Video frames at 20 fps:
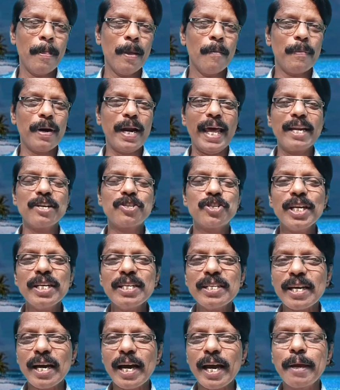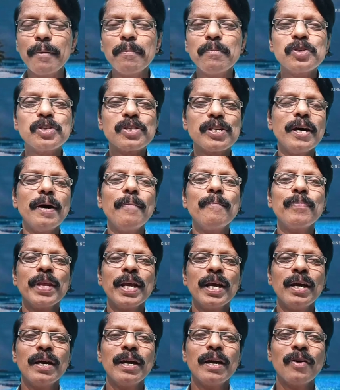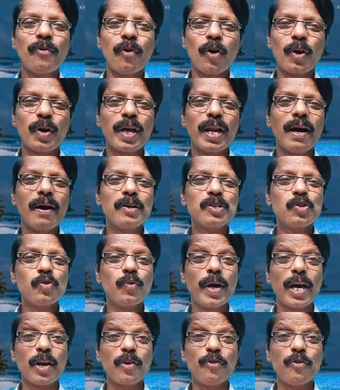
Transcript: But ancient times, photographs were